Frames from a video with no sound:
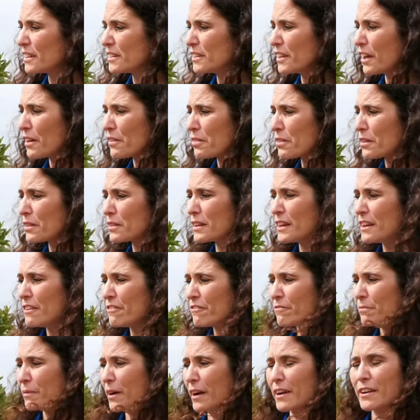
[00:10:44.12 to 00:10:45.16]
Now the
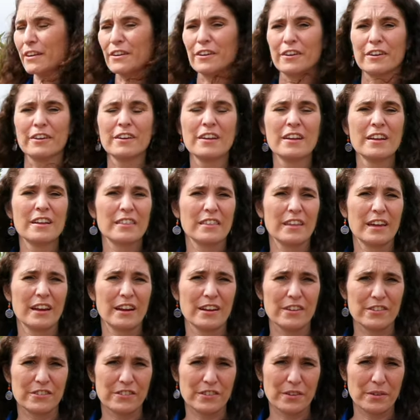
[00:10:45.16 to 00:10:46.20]
leaf miner that
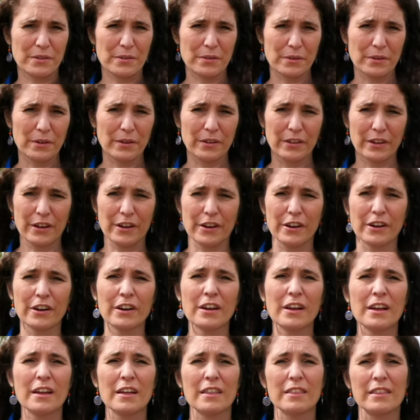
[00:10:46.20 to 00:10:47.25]
I showed earlier,
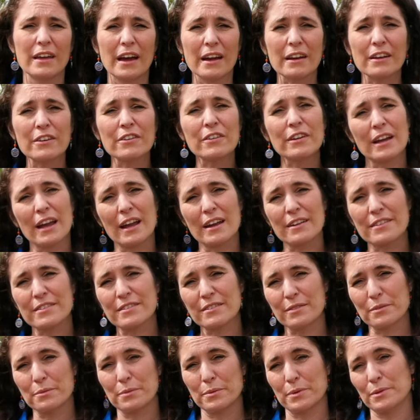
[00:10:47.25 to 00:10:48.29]
that
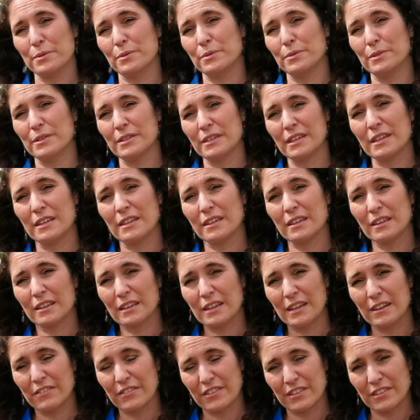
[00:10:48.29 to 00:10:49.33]
creates a wound in the
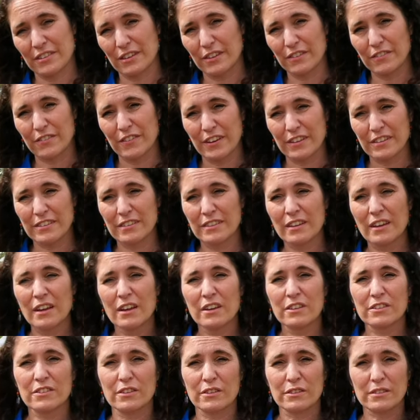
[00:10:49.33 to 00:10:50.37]
leaf surface.
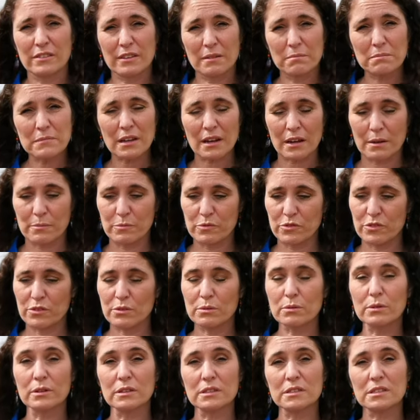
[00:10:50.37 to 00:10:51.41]
So sometimes you
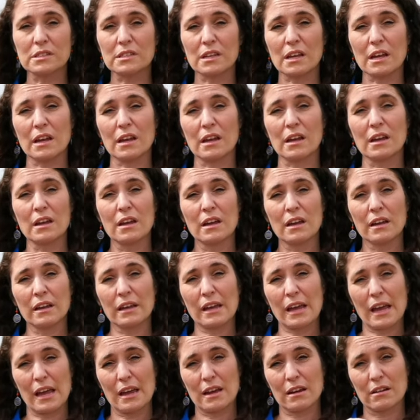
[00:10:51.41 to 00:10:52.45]
will see
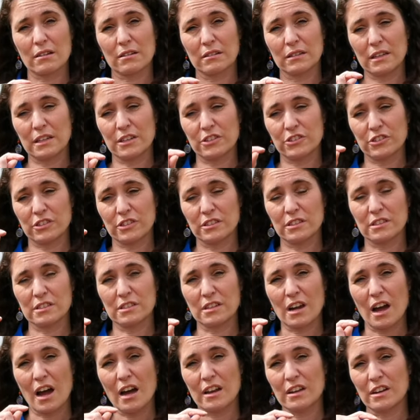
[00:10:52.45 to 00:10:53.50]
canker lesions
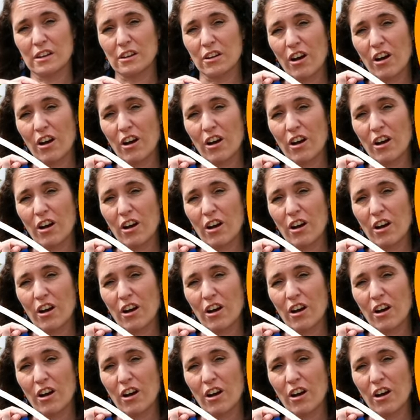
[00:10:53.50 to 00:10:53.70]
dotted